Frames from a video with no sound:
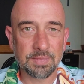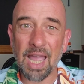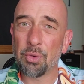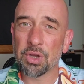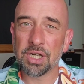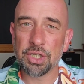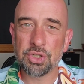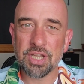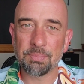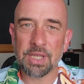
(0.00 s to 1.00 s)
Now we're going to
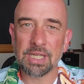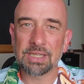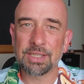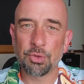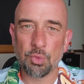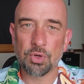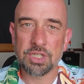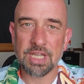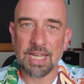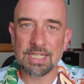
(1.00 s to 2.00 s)
do something a little more
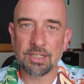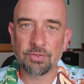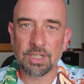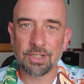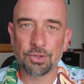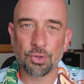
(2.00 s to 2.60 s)
scientific,